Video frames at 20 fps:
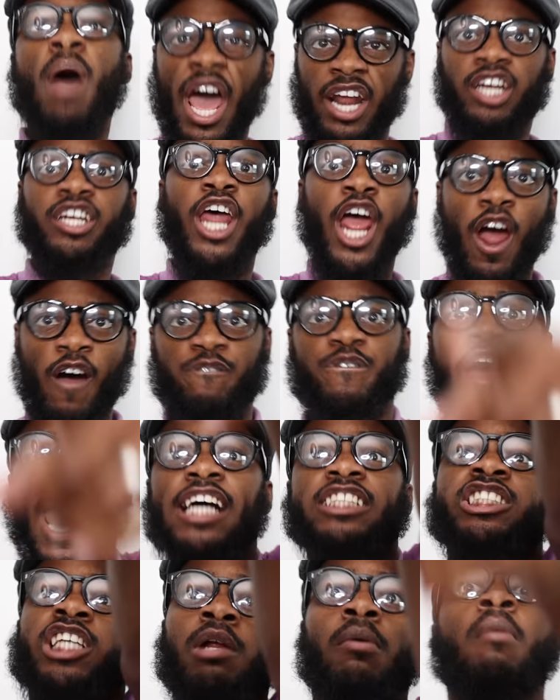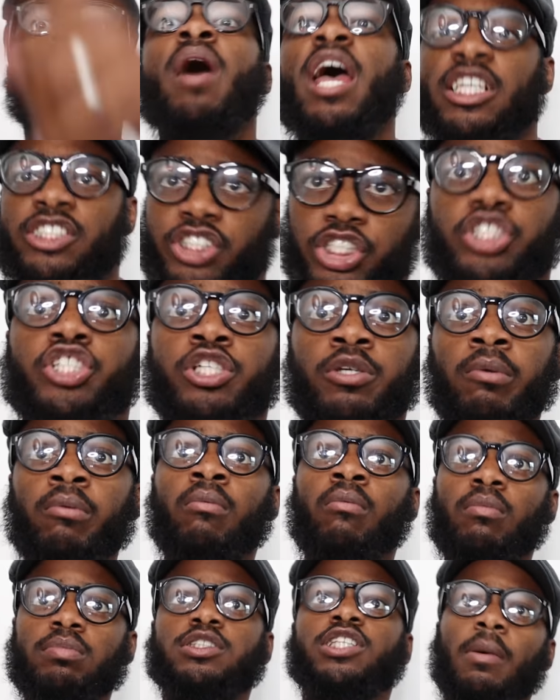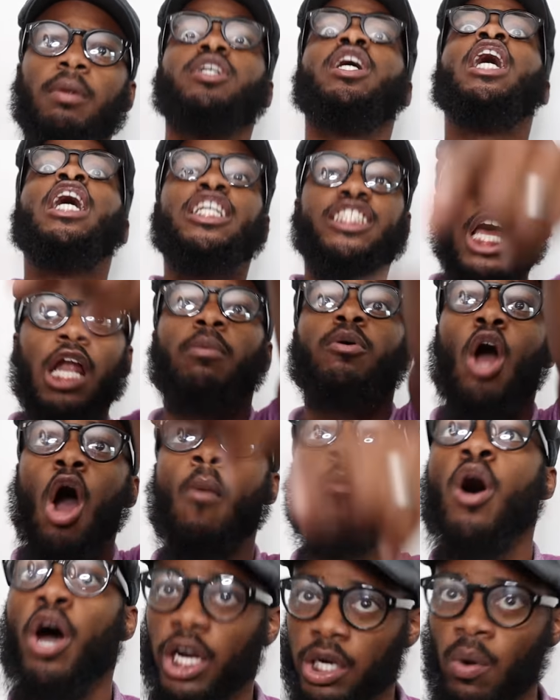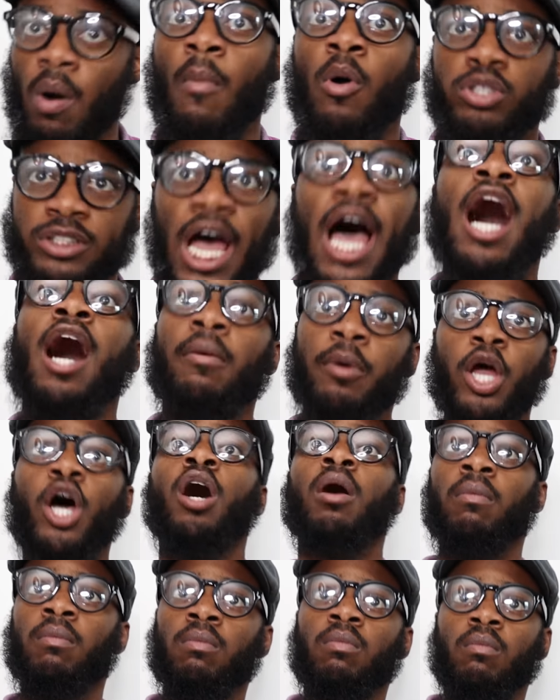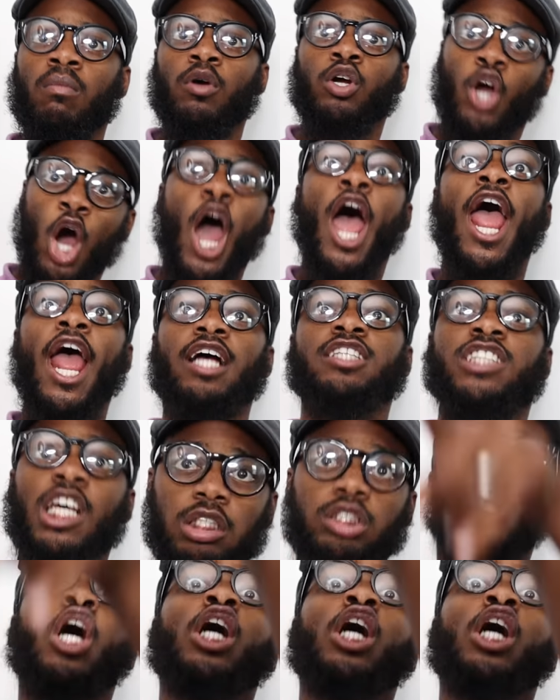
Matter of damn fact, send him a message. Tell him to call me ugly one more time, you know? Go ahead.